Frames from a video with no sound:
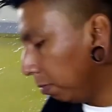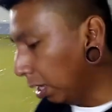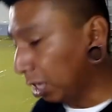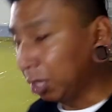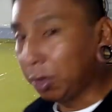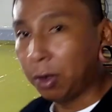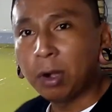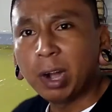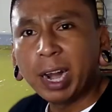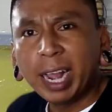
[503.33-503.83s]
I
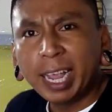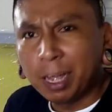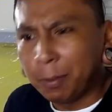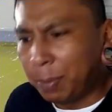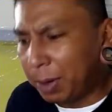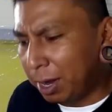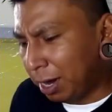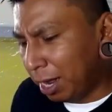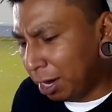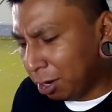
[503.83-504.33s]
don't like it,
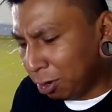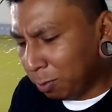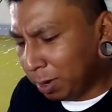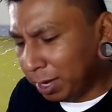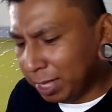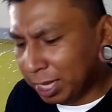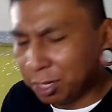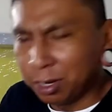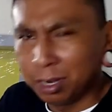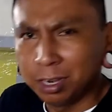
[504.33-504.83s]
but I don't know
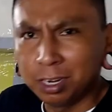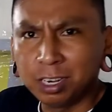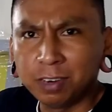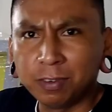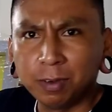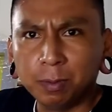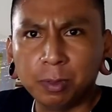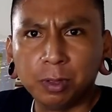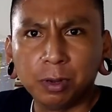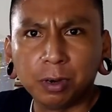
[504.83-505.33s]
why they try to
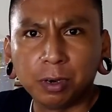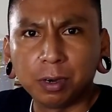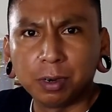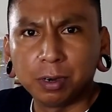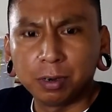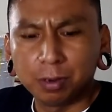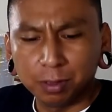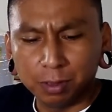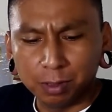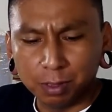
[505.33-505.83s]
cover up
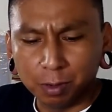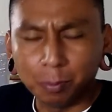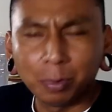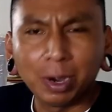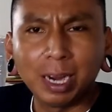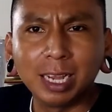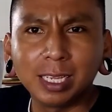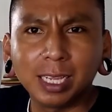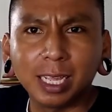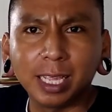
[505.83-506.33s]
the
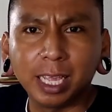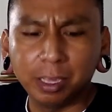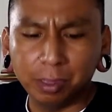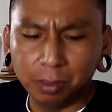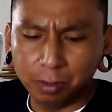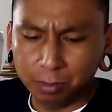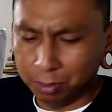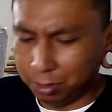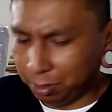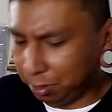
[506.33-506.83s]
brands that they
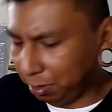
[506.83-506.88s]
use.